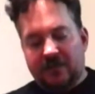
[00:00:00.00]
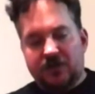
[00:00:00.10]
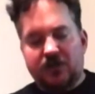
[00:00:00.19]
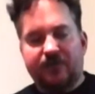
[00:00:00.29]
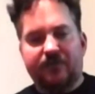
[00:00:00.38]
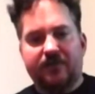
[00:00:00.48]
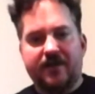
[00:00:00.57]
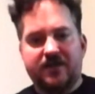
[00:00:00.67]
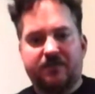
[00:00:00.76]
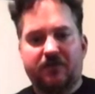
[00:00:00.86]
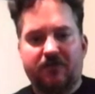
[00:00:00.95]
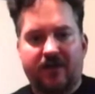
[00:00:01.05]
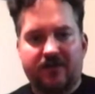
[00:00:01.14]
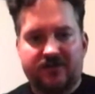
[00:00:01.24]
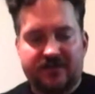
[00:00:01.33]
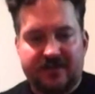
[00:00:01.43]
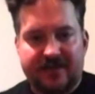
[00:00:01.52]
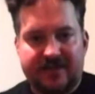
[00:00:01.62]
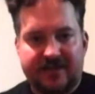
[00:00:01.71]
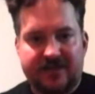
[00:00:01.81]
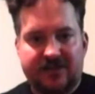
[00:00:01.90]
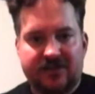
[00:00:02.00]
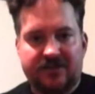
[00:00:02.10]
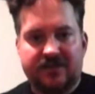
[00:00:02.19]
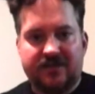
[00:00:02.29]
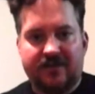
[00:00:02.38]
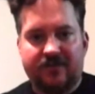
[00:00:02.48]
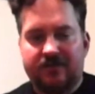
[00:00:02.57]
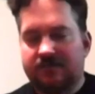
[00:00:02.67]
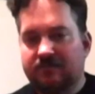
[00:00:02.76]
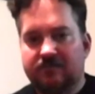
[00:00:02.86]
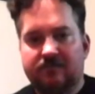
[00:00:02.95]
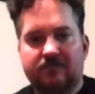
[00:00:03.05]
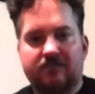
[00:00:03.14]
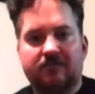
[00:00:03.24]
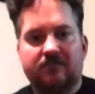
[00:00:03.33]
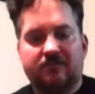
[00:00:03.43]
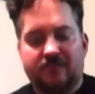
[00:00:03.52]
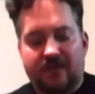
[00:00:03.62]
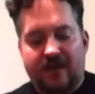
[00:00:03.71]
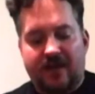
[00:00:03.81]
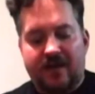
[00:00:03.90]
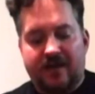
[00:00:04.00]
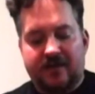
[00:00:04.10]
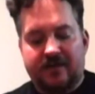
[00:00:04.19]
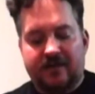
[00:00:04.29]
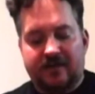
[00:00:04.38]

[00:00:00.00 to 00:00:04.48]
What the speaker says: Chick-Fil-A has been around since 1967, and